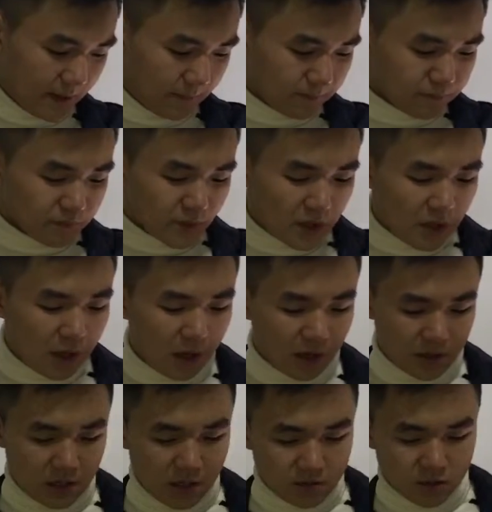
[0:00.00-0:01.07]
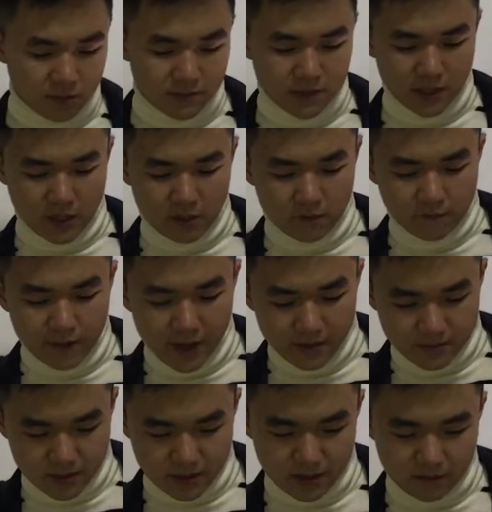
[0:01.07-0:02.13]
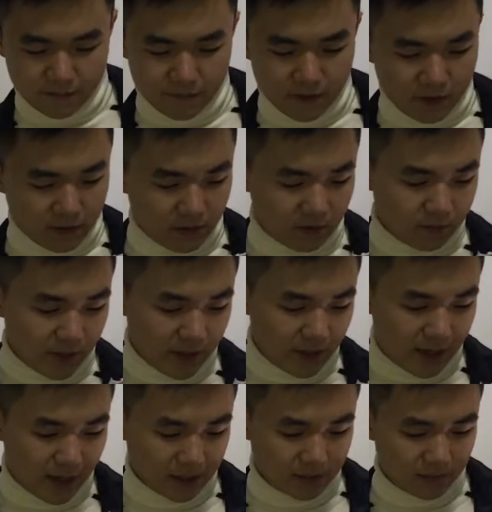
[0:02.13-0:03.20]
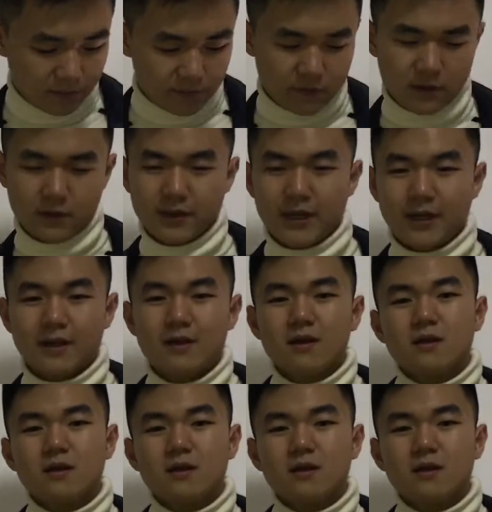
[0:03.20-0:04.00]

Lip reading: the cold optical fiber photoreactor for the